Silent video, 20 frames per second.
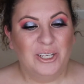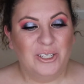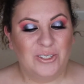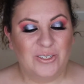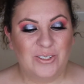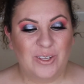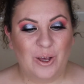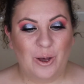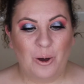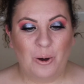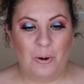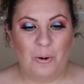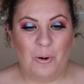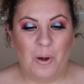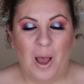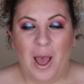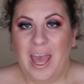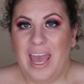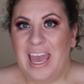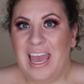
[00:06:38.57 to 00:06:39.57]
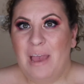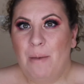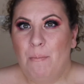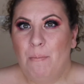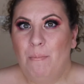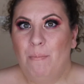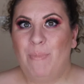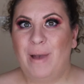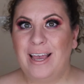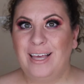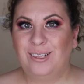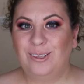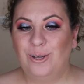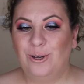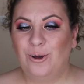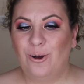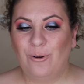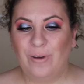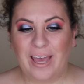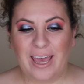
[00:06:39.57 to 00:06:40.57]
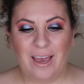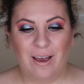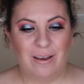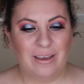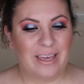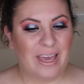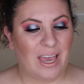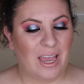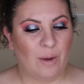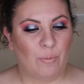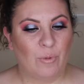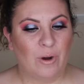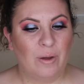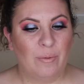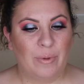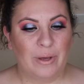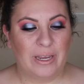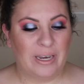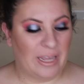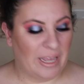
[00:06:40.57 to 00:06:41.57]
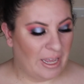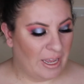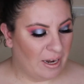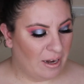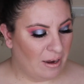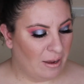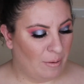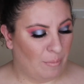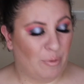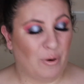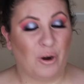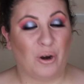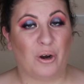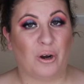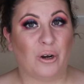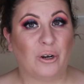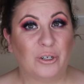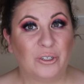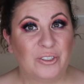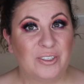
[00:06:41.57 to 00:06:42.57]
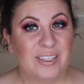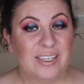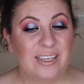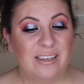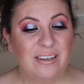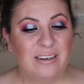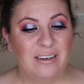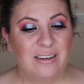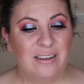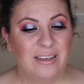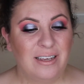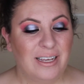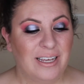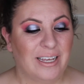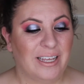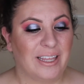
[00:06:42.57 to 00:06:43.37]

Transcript: So it might look okay on camera, but in person,